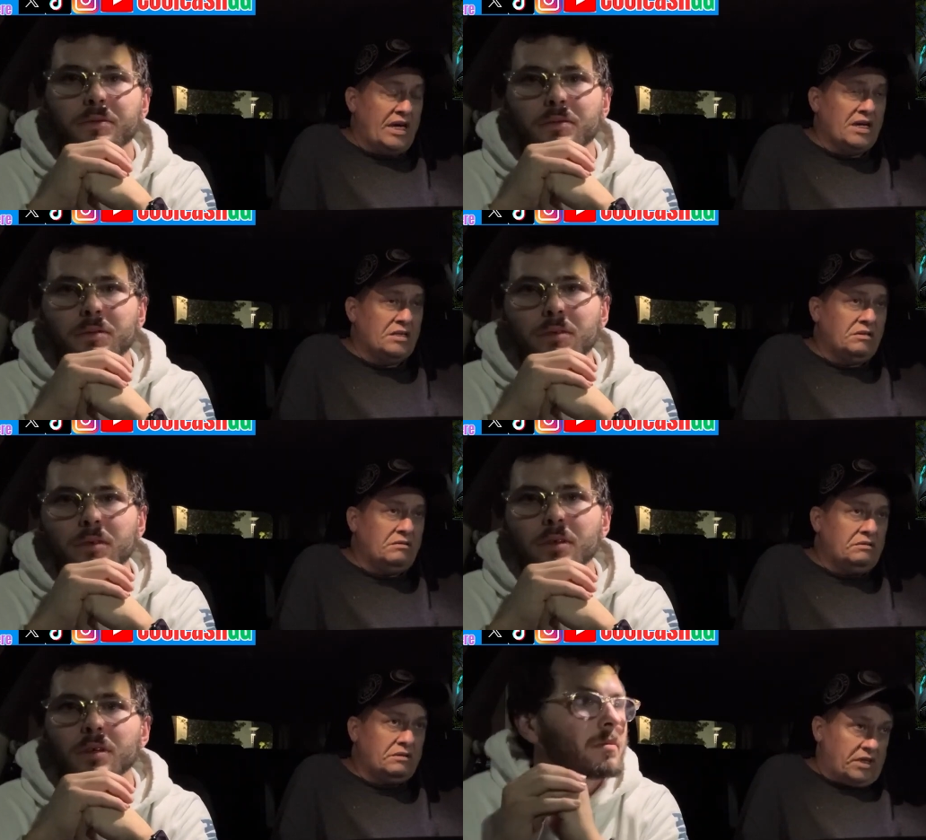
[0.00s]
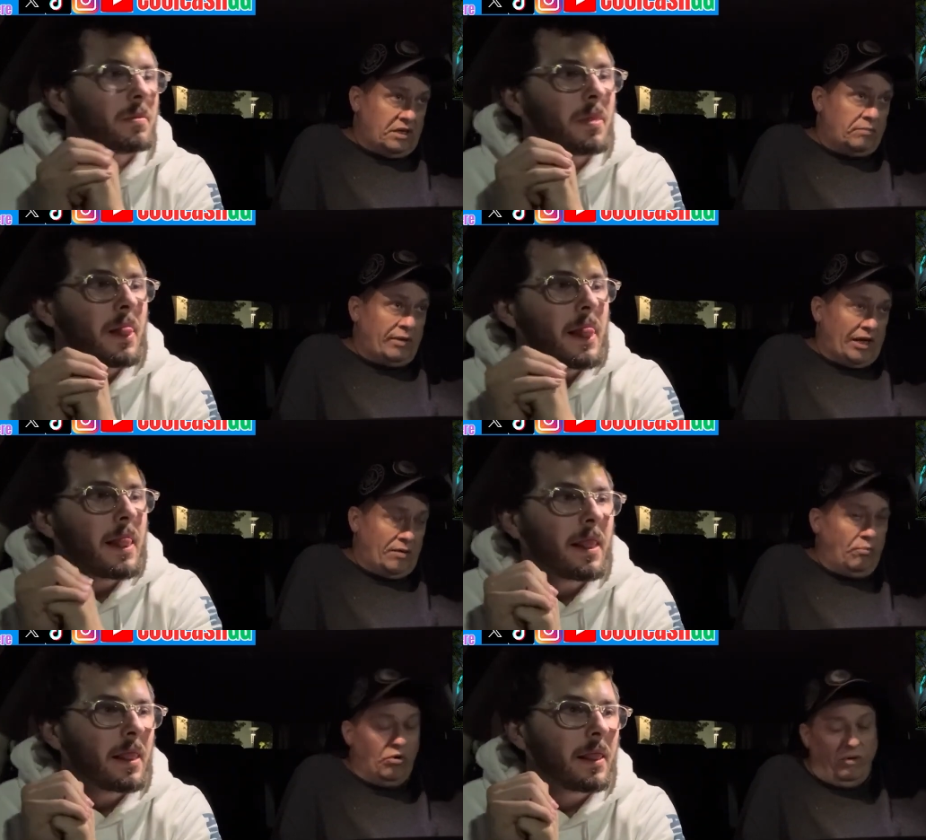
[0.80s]
Speaker 1: end, he played
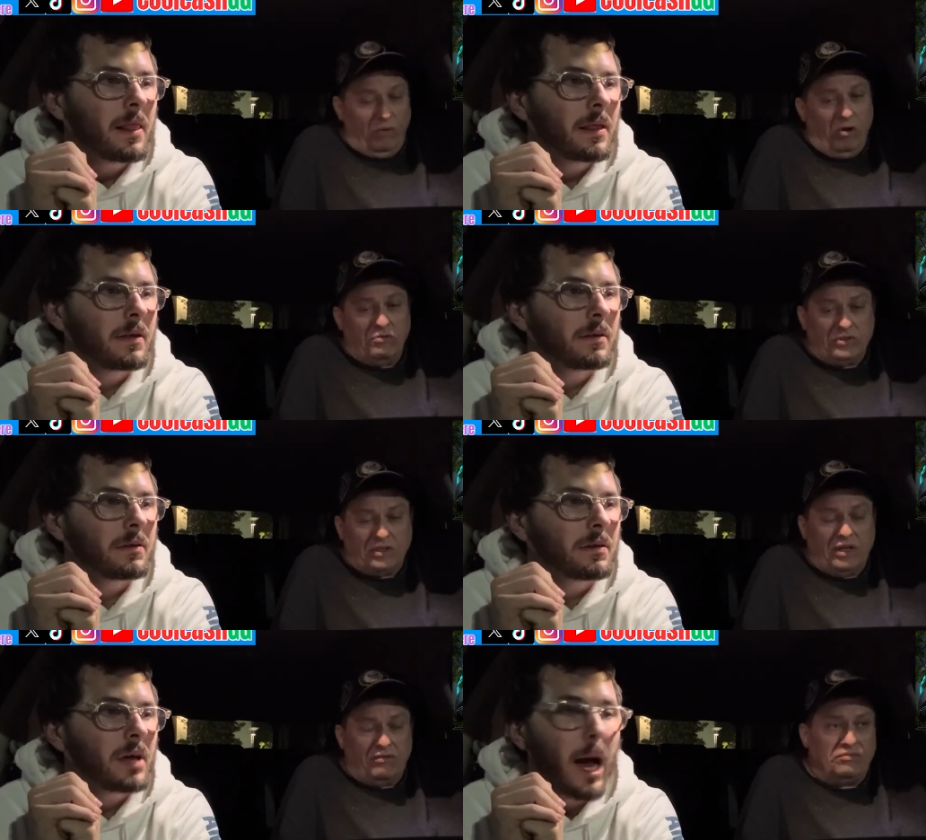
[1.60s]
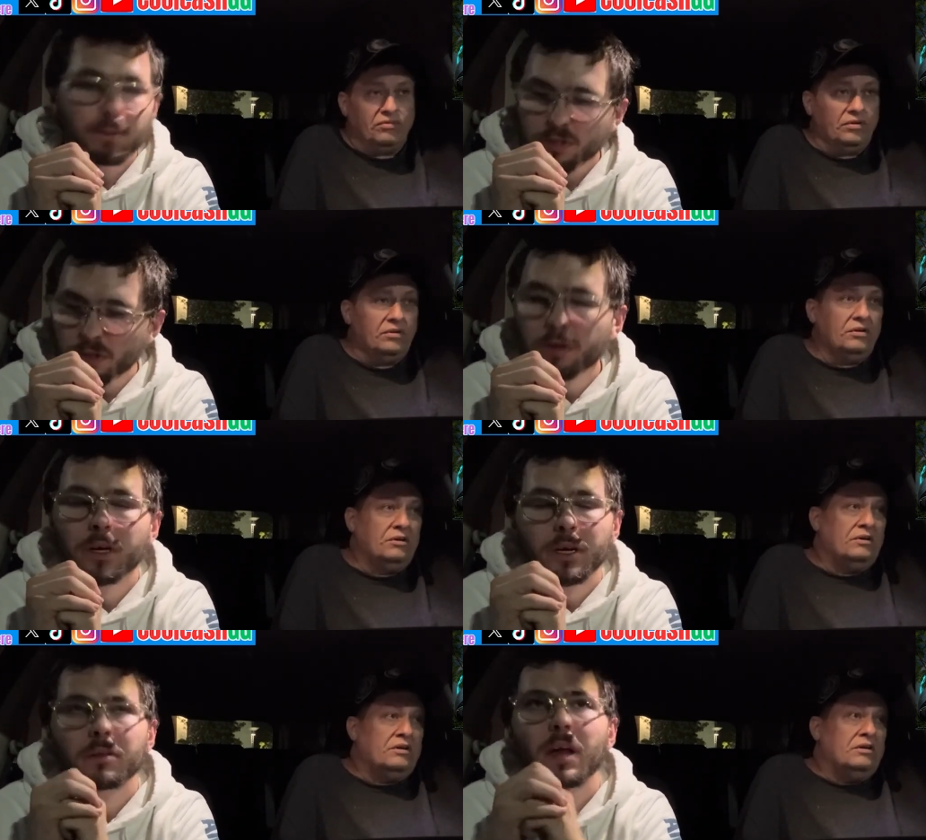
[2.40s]
an important role in stuff.
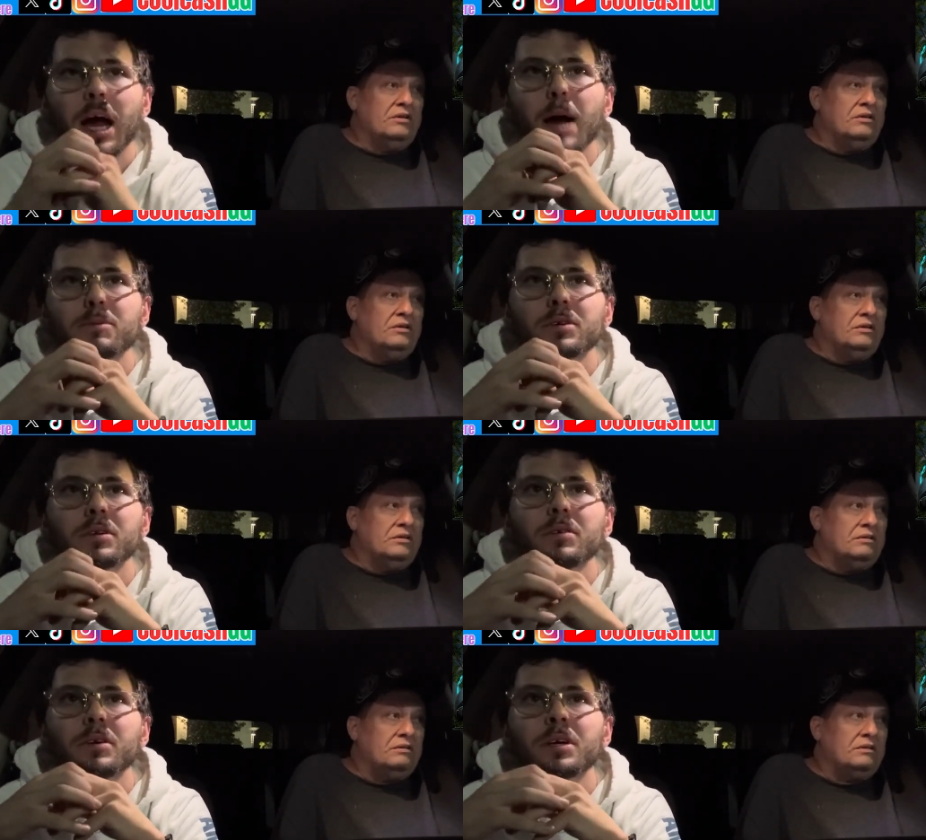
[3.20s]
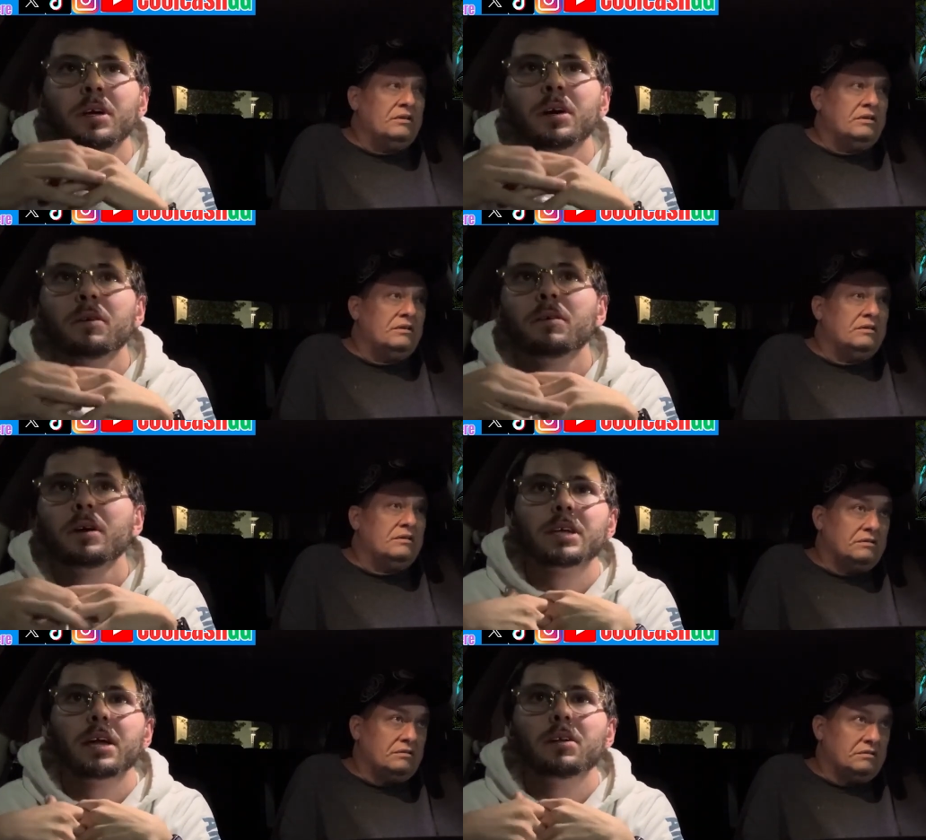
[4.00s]
Speaker 2: Absolutely. Absolutely, you know?
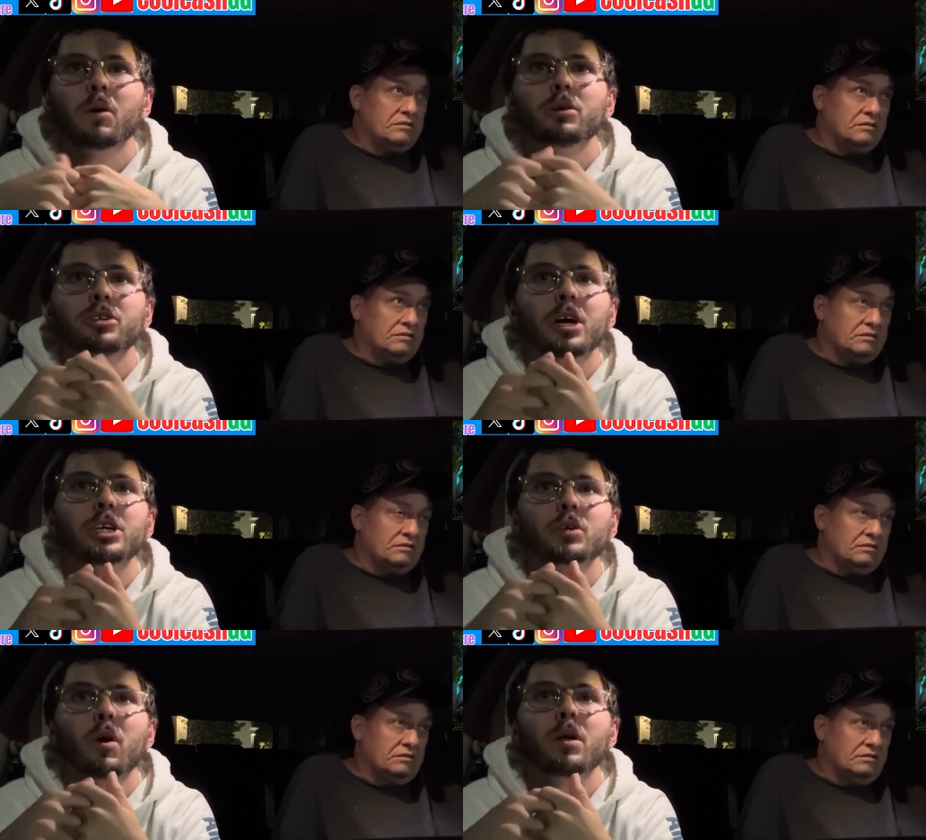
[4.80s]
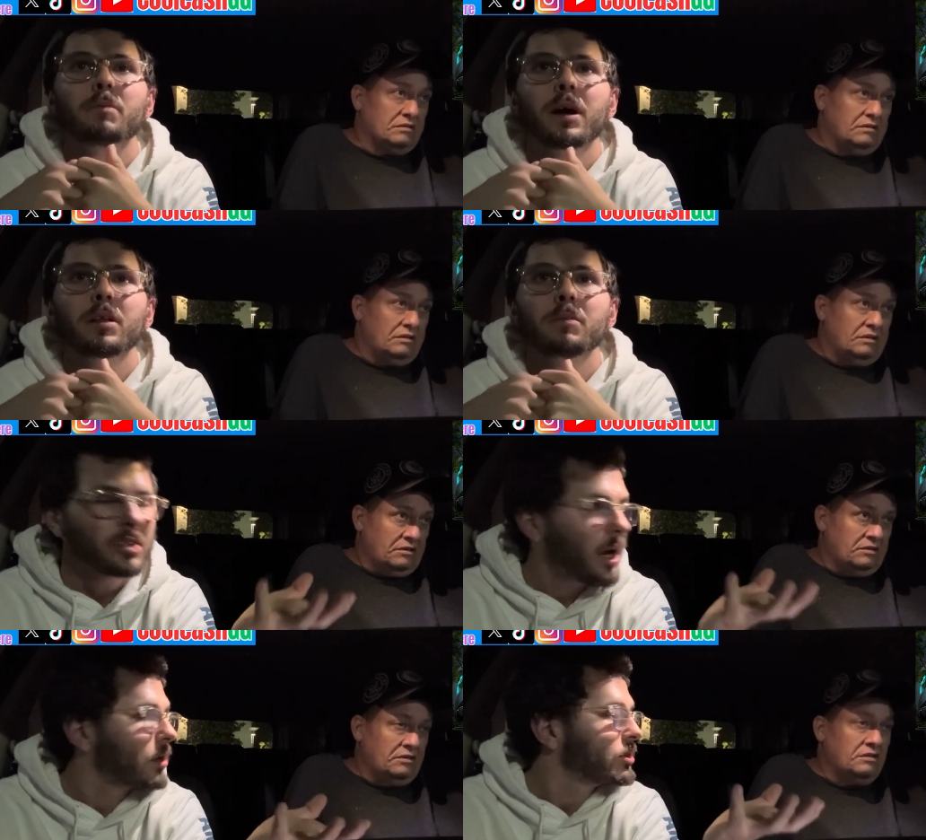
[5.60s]
It's like, don't judge someone by the
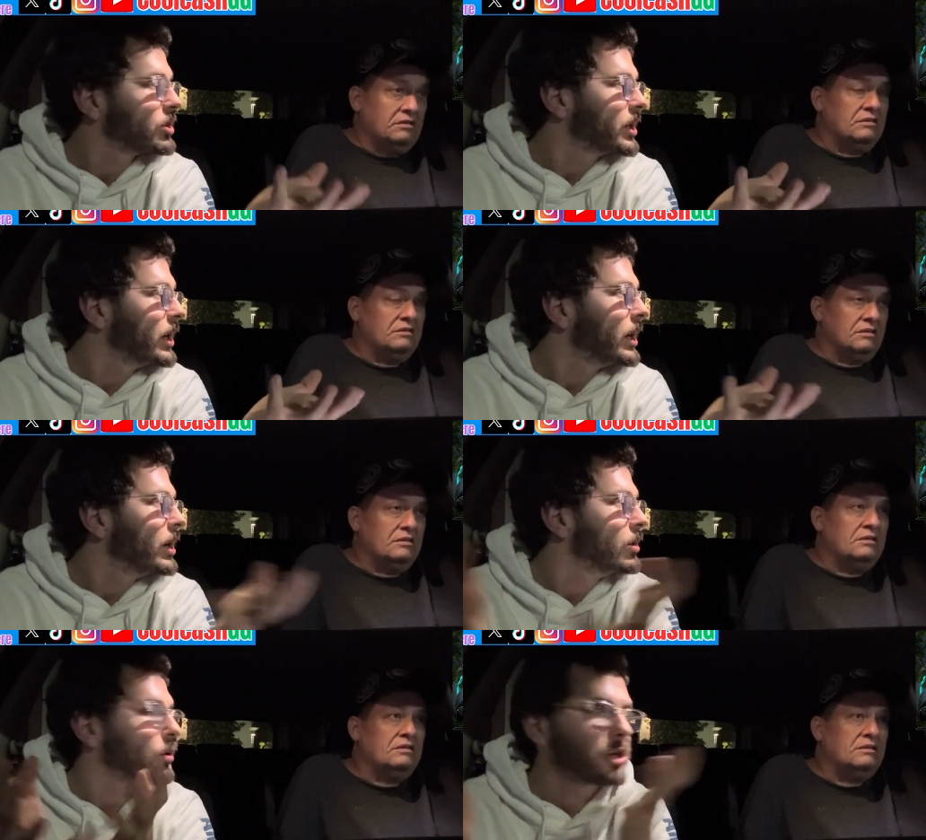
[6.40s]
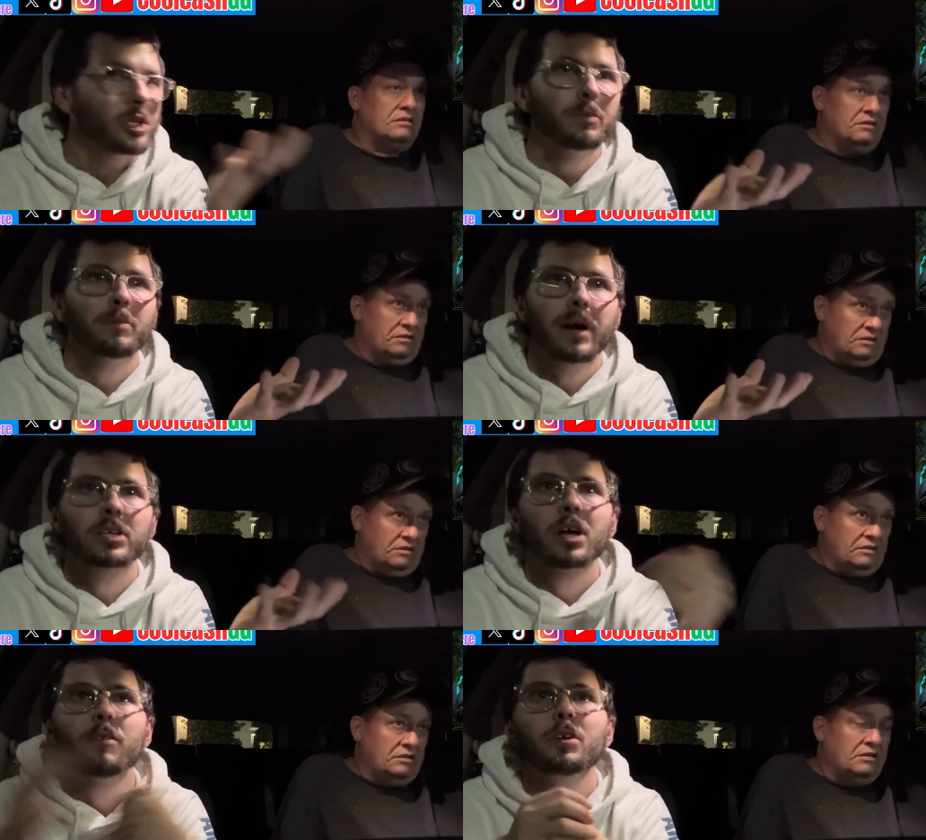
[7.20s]
color of skin. Don't judge a book
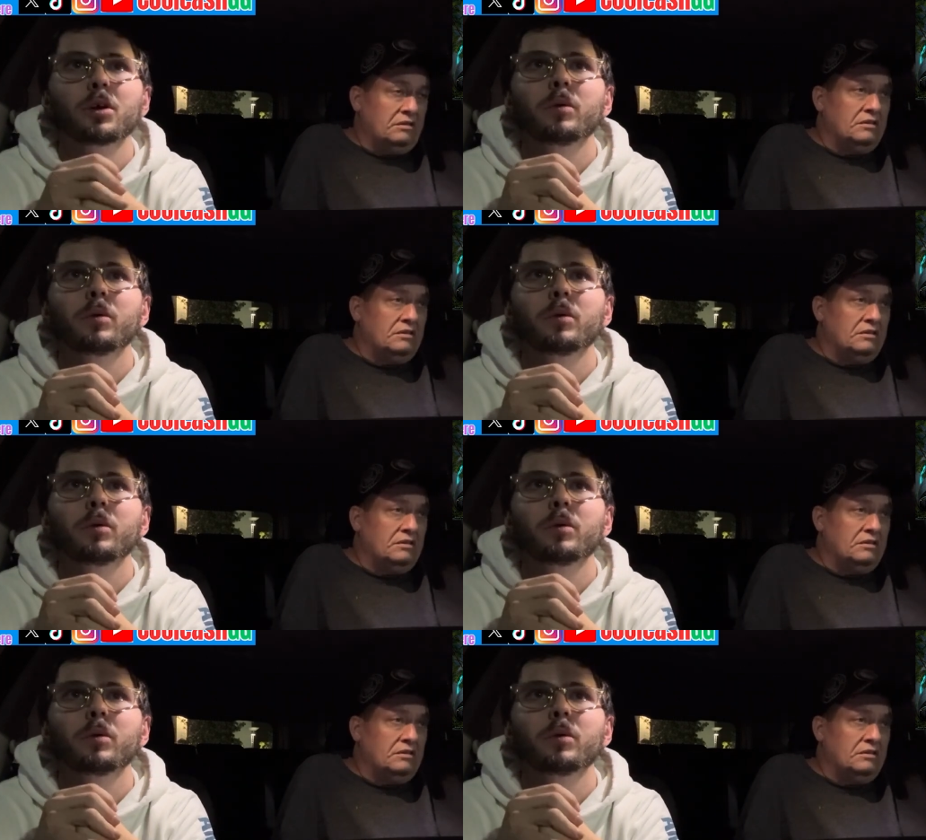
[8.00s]
by its cover, if you